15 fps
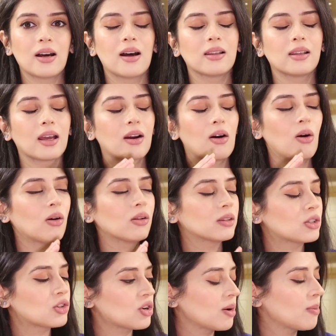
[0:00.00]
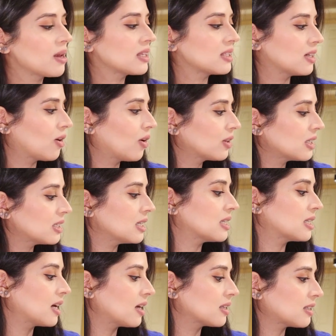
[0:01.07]
at like all the trimmings and all the
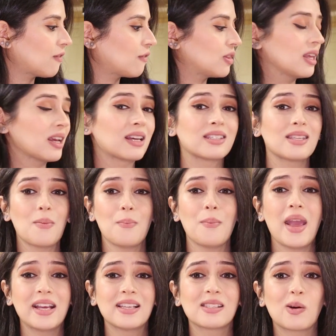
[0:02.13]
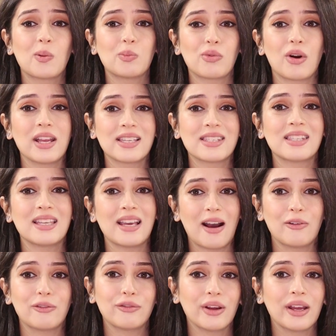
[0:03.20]
details everything because it makes or breaks the
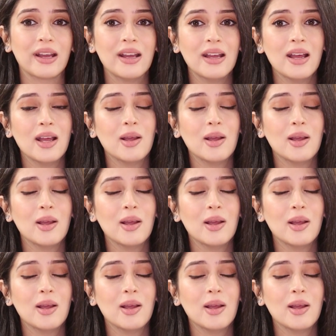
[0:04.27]
outfit